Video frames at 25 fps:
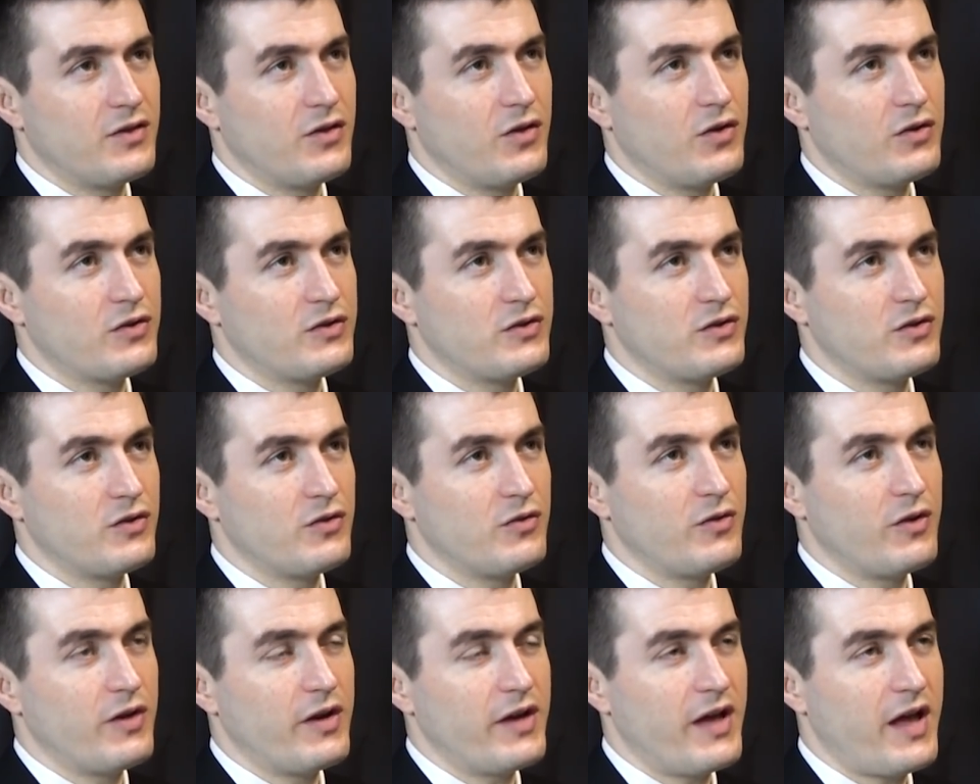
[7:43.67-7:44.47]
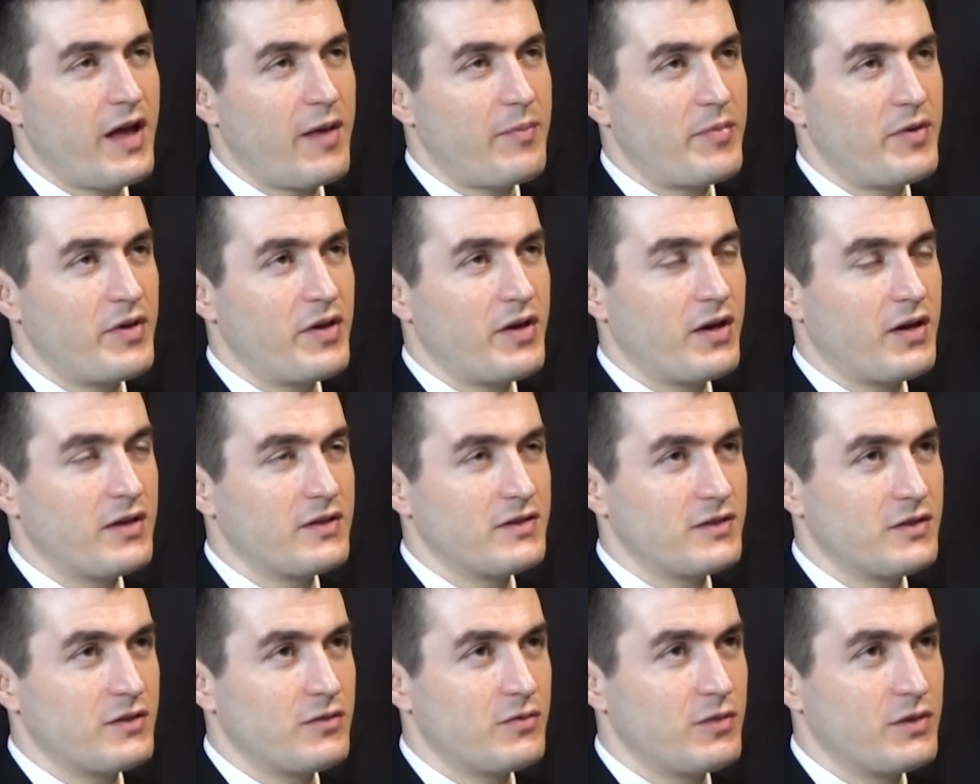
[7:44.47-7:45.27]
also a happy
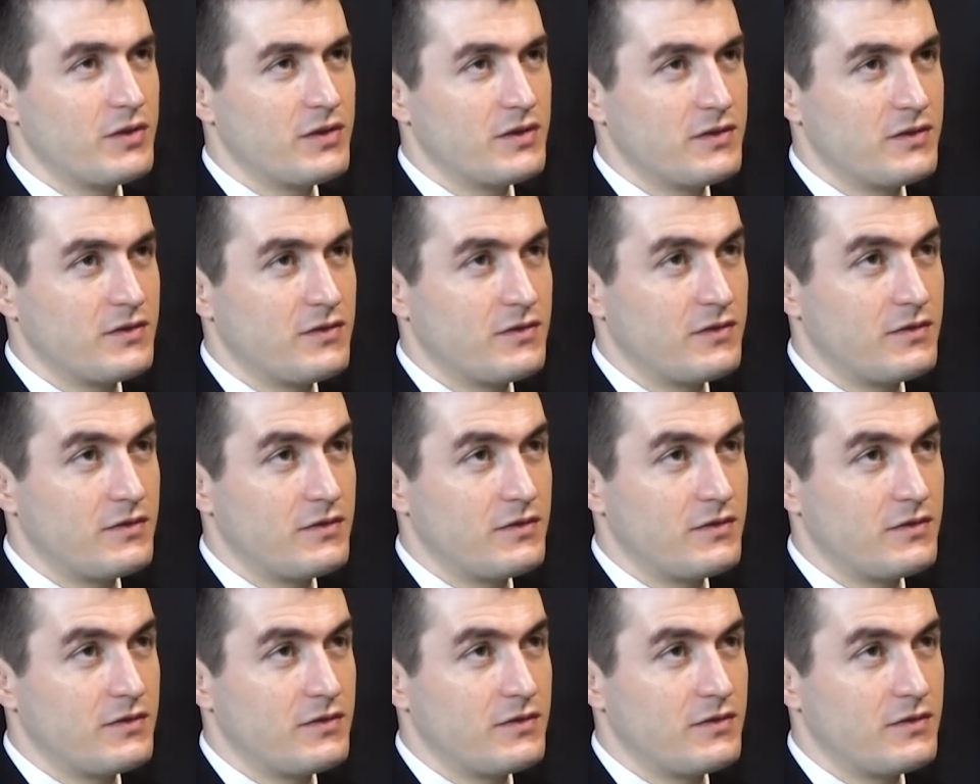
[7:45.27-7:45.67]
consequence